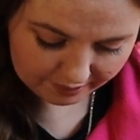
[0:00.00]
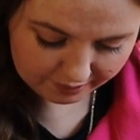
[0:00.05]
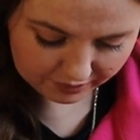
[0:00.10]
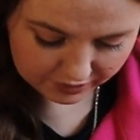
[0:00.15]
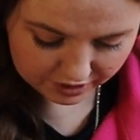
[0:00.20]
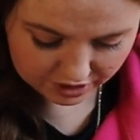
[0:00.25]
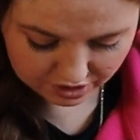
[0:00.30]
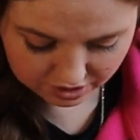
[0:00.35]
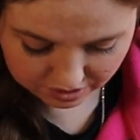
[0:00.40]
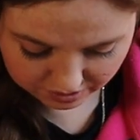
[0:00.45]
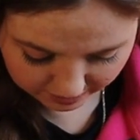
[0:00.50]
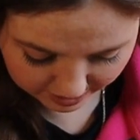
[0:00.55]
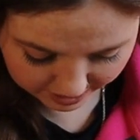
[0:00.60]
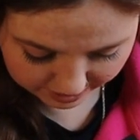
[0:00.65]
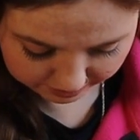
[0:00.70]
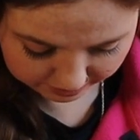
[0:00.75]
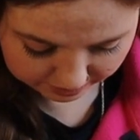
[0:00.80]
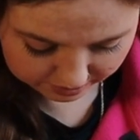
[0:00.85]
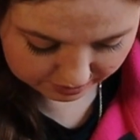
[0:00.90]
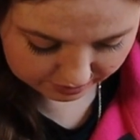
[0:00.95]
which is
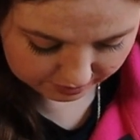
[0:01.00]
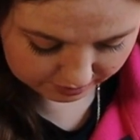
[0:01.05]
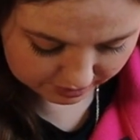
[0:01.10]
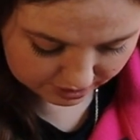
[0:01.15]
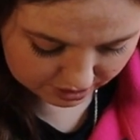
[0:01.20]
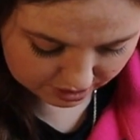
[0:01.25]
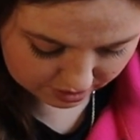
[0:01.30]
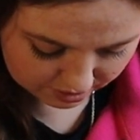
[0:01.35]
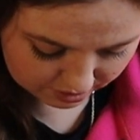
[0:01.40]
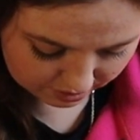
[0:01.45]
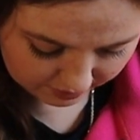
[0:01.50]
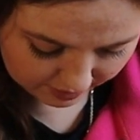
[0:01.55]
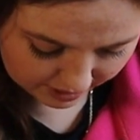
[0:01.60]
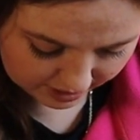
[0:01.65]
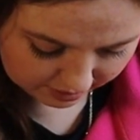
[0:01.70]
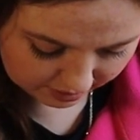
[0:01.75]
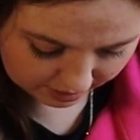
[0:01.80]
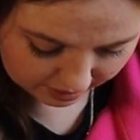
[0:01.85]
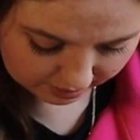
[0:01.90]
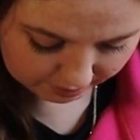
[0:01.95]
great, which is a
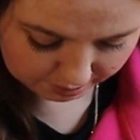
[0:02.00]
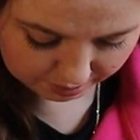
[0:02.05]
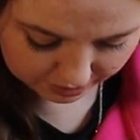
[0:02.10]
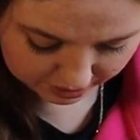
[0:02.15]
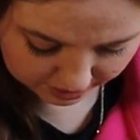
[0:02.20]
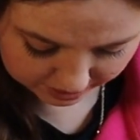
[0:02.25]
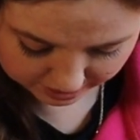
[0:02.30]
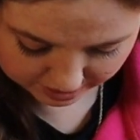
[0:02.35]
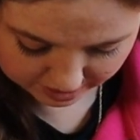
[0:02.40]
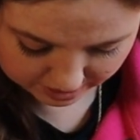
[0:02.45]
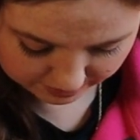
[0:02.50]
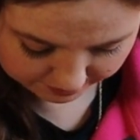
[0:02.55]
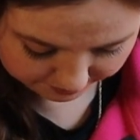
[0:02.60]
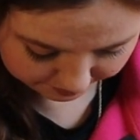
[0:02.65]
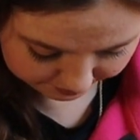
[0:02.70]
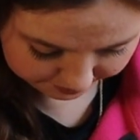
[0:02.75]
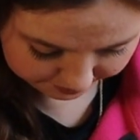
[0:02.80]
great thing, but